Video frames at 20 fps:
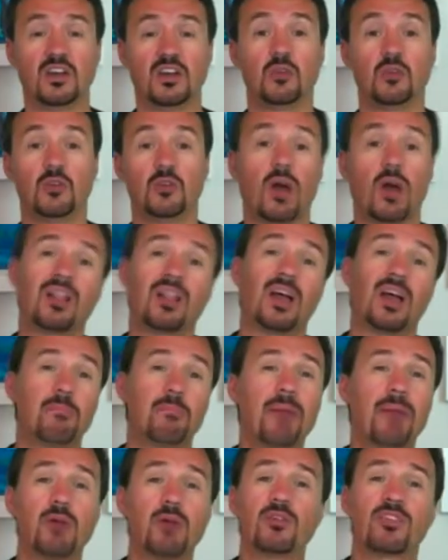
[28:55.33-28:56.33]
Well,
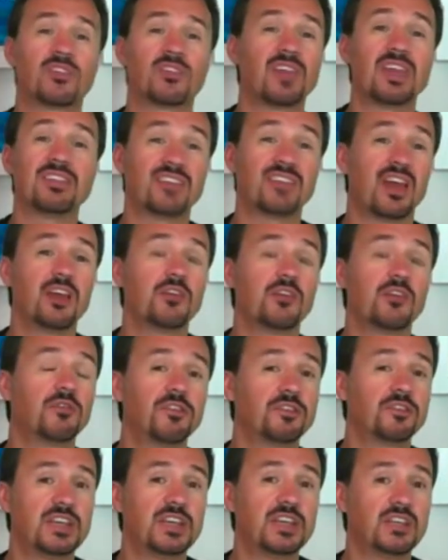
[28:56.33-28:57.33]
about, say, 10 or
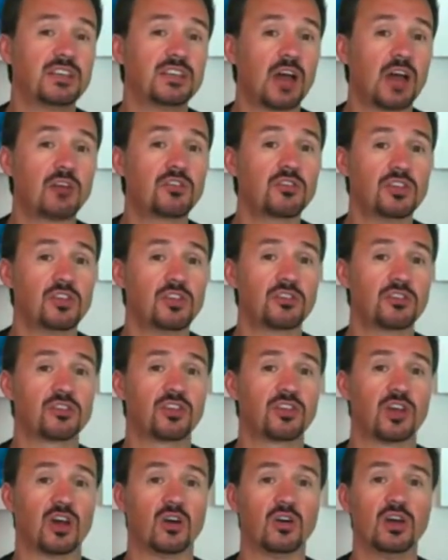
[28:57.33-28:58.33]
15,000 years
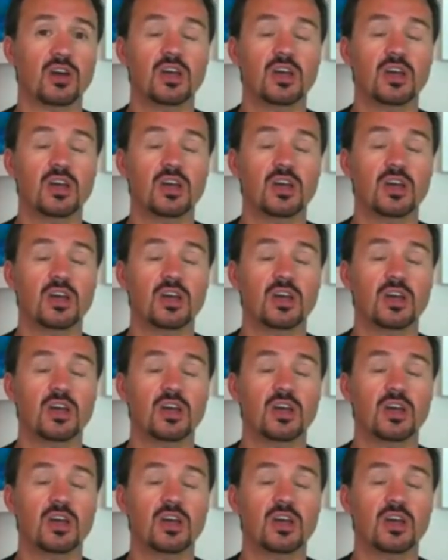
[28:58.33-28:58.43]
ago.